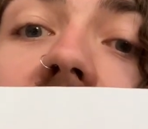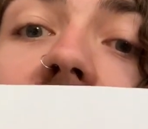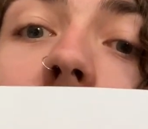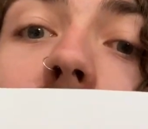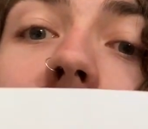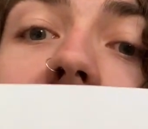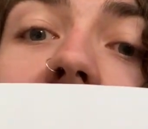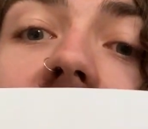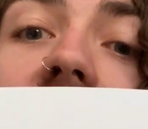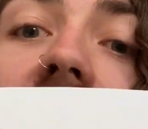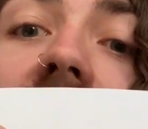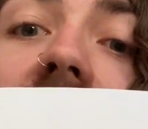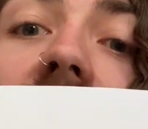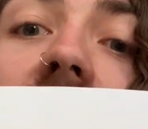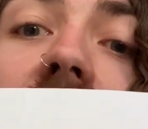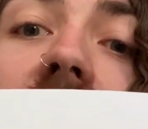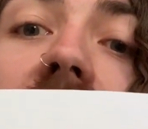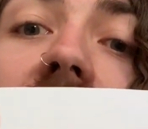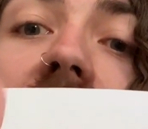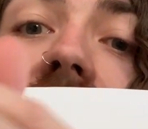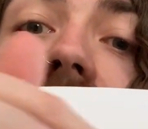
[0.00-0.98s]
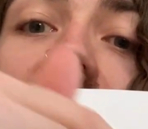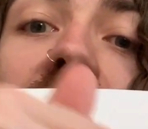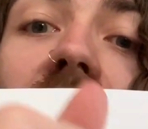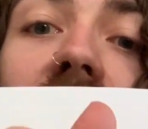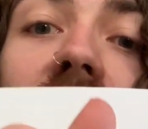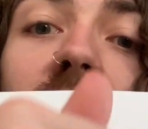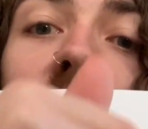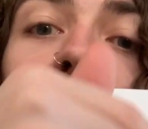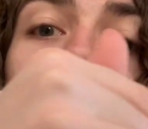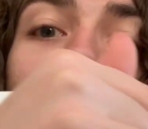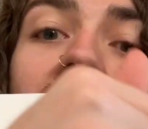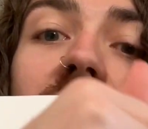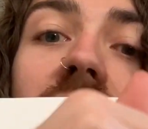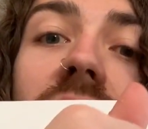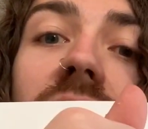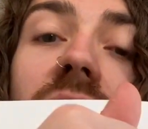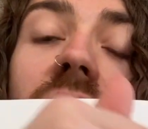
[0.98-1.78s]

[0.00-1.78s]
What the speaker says: up and down like this, right?